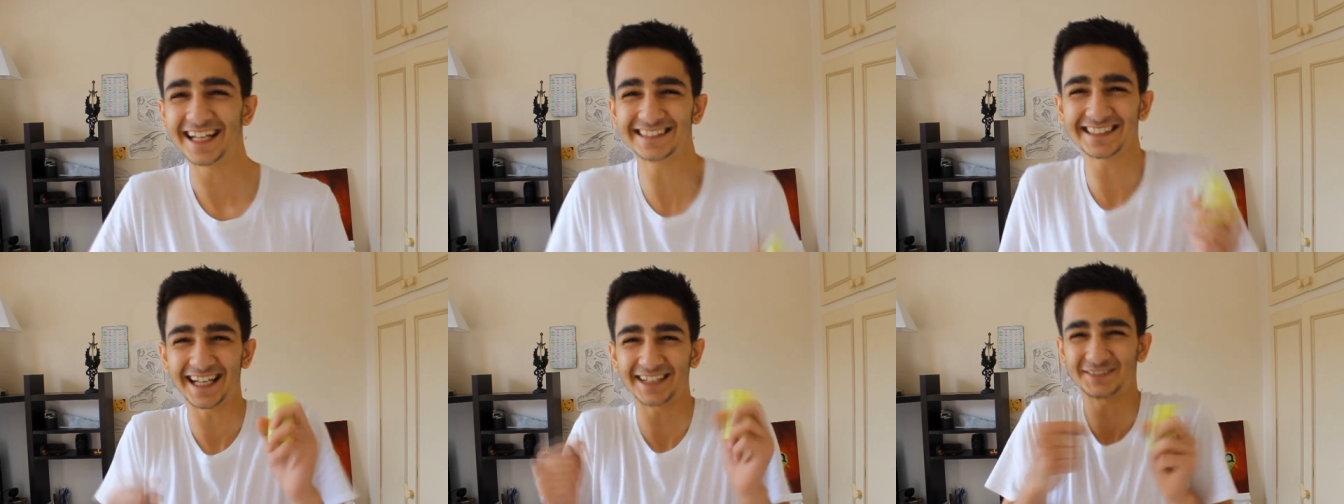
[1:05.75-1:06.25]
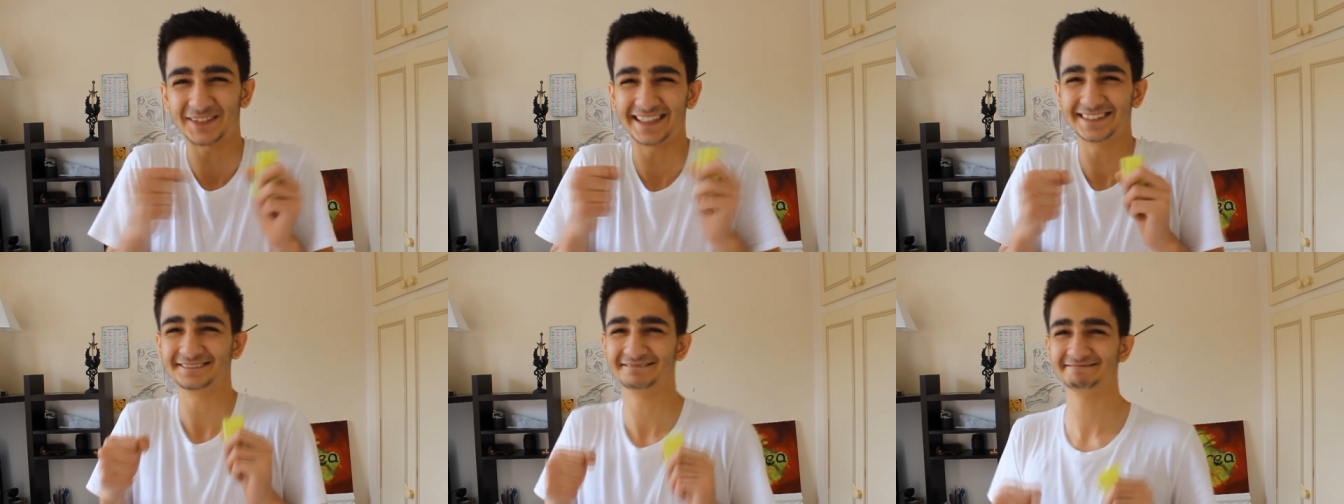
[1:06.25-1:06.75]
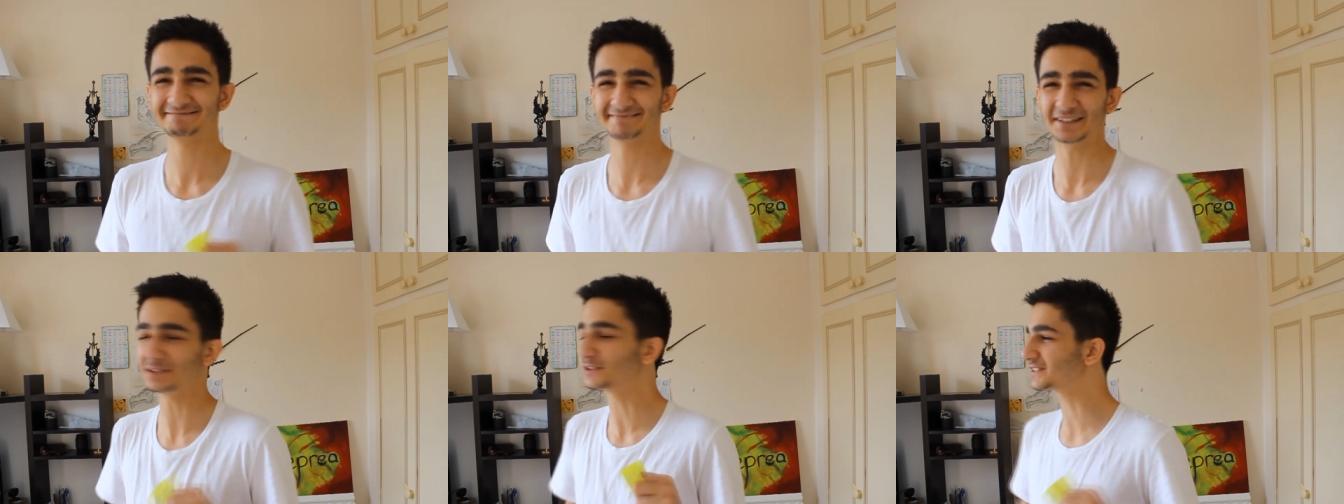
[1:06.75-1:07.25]
Isn't that great?
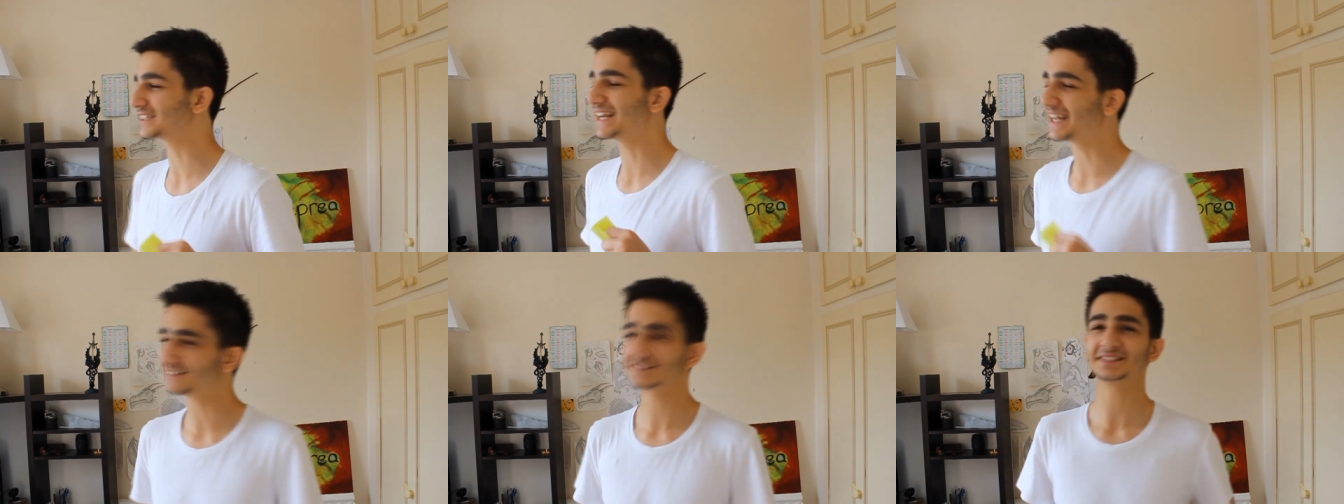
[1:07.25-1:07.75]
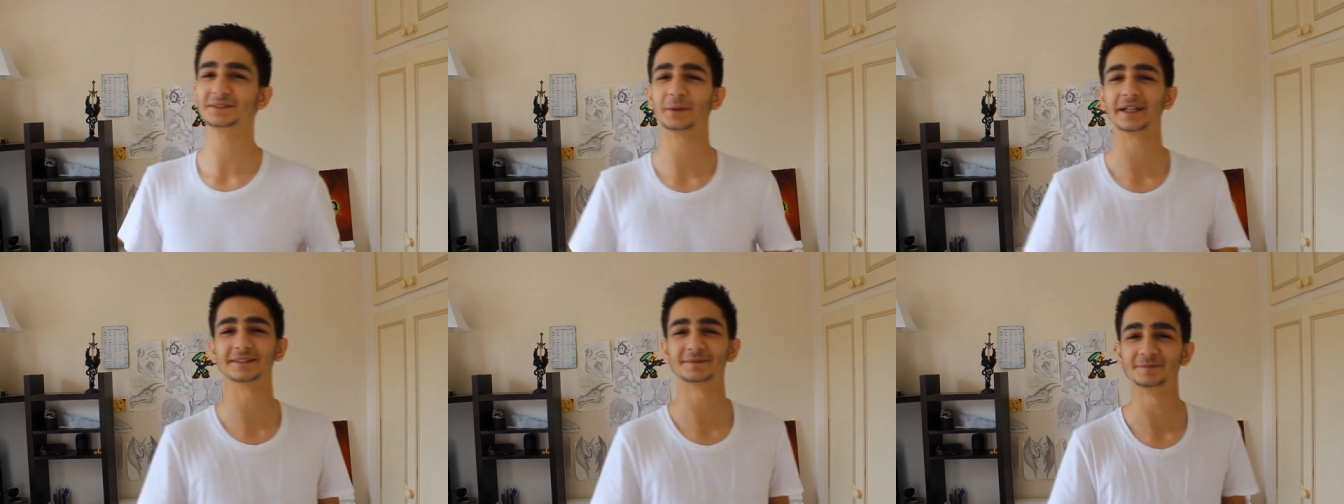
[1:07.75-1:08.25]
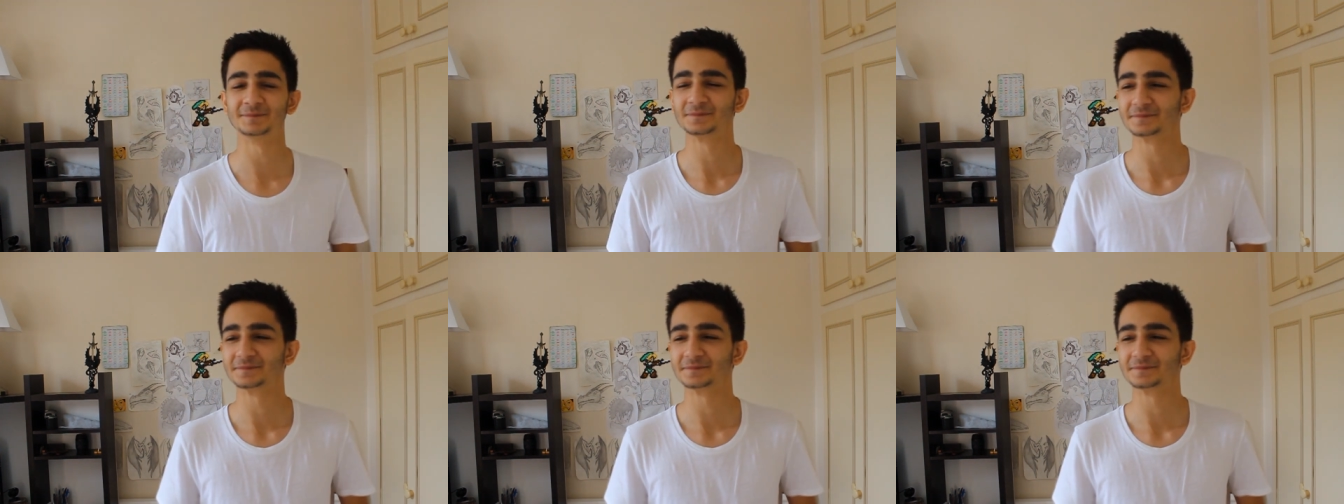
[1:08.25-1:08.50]
Don't you just love it when